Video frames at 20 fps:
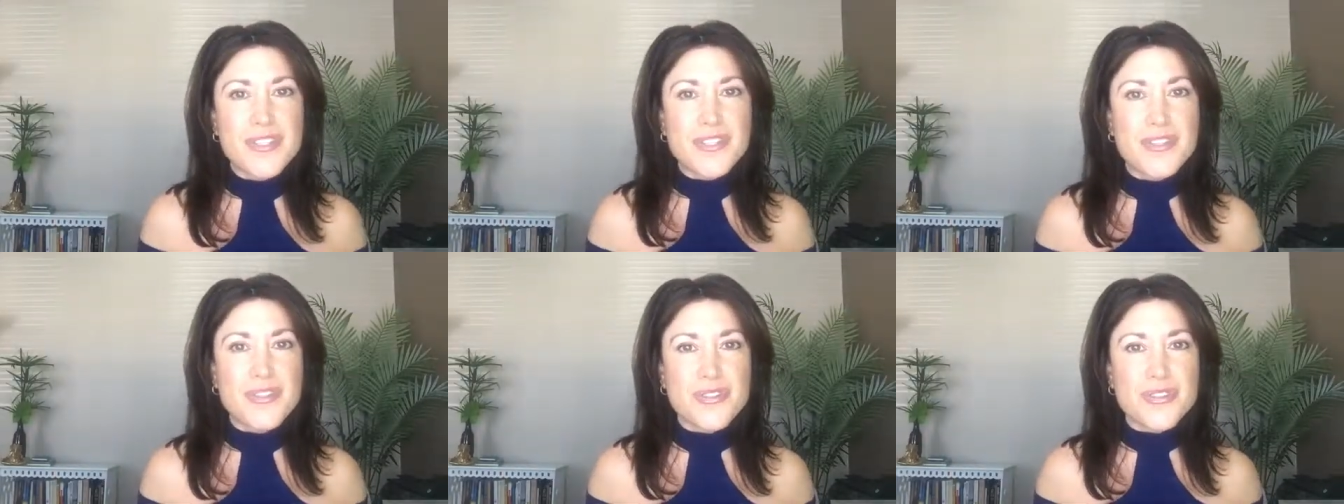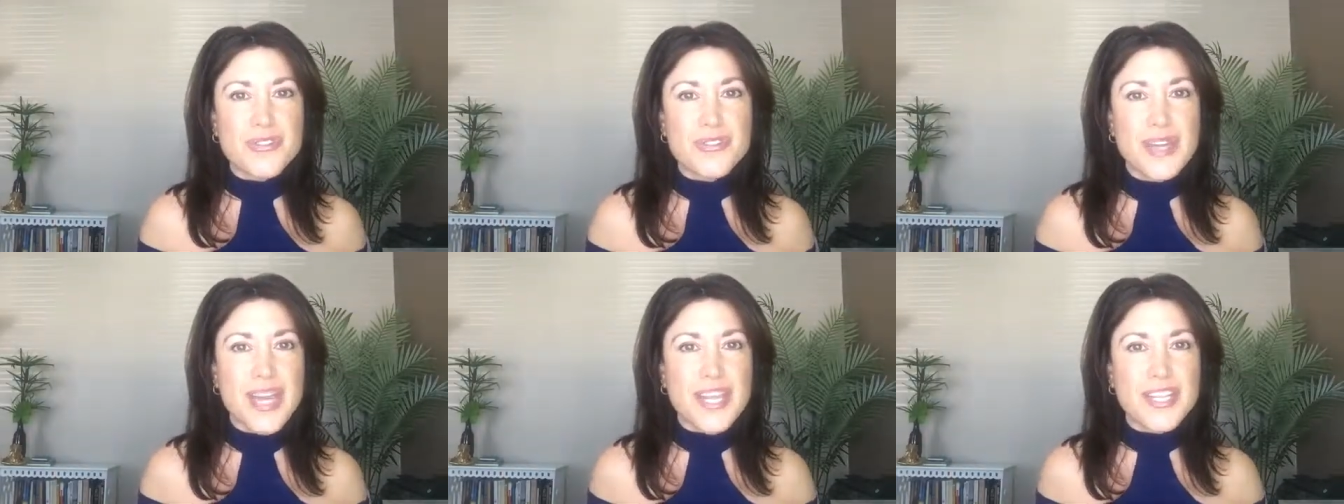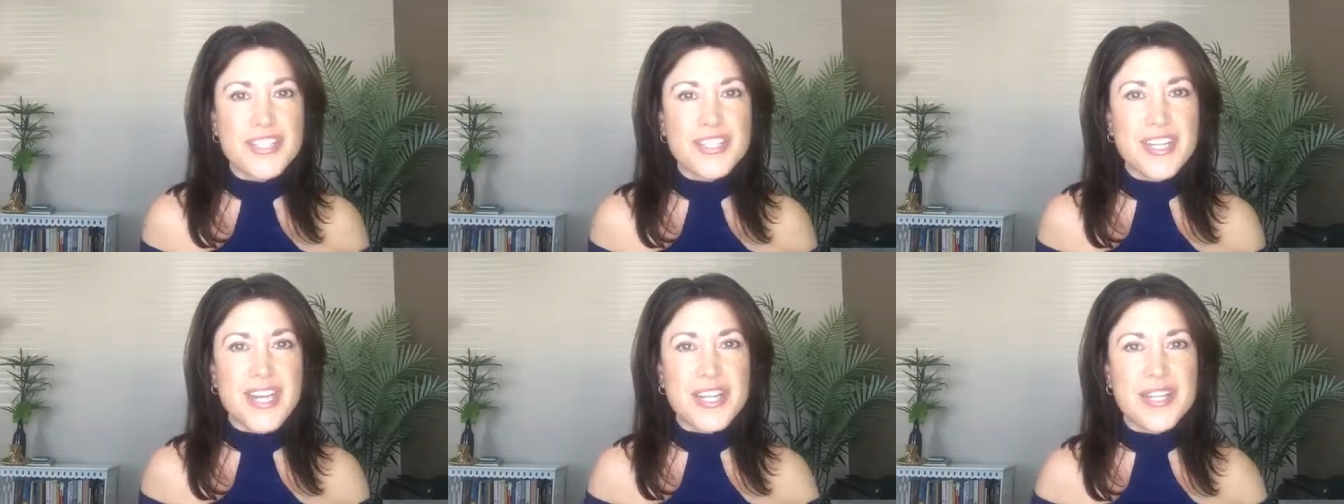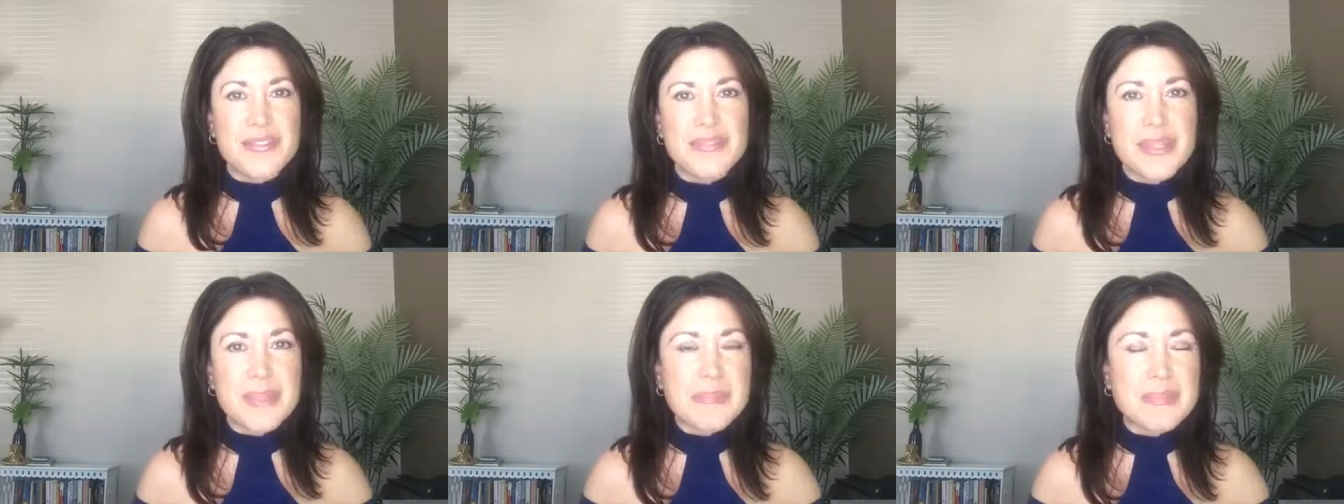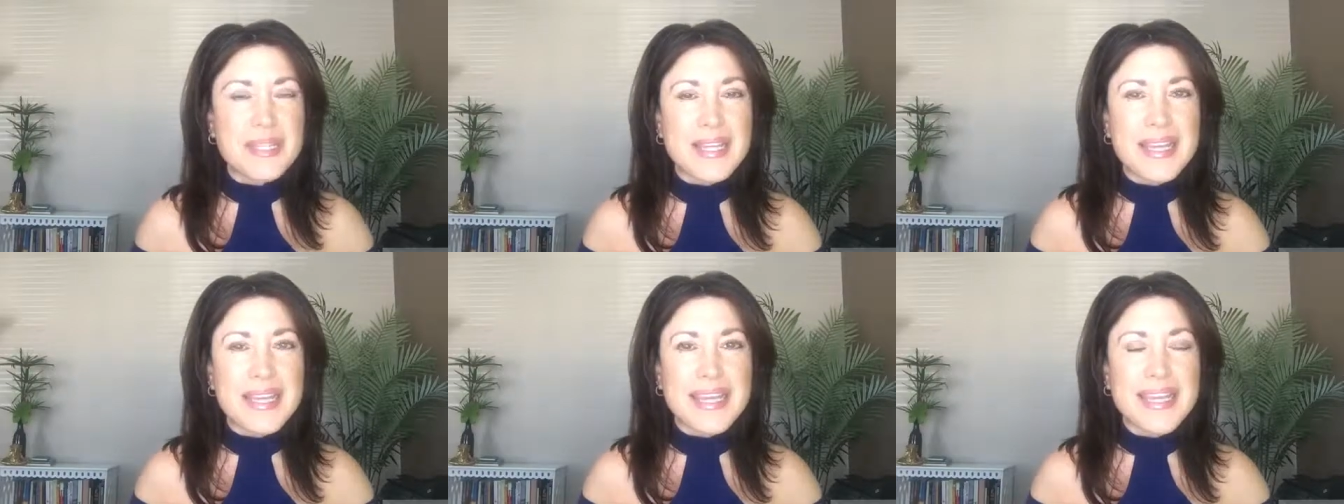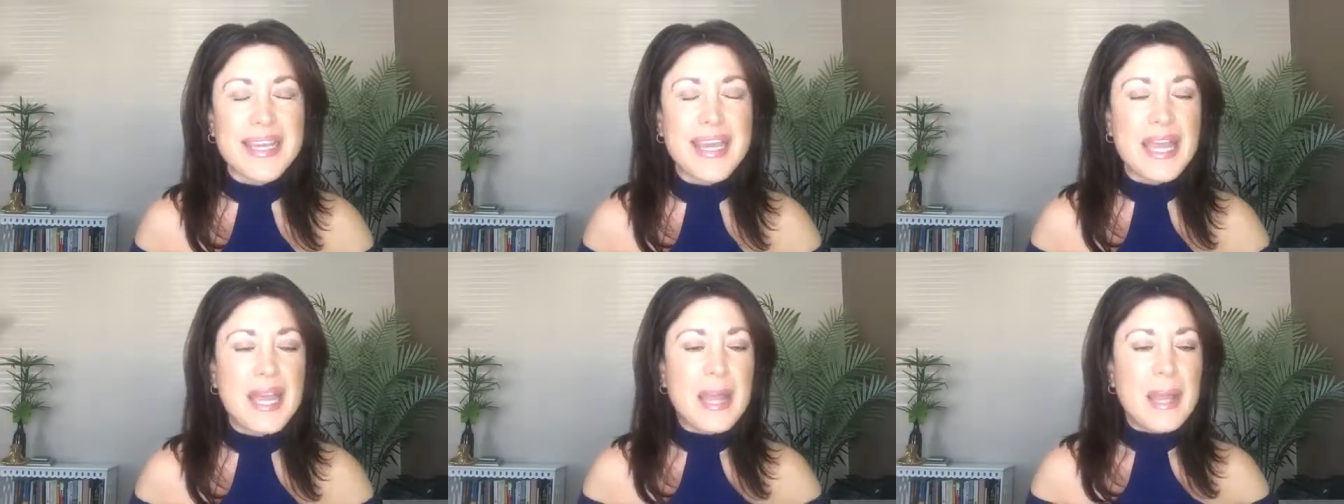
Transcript: too, #replay.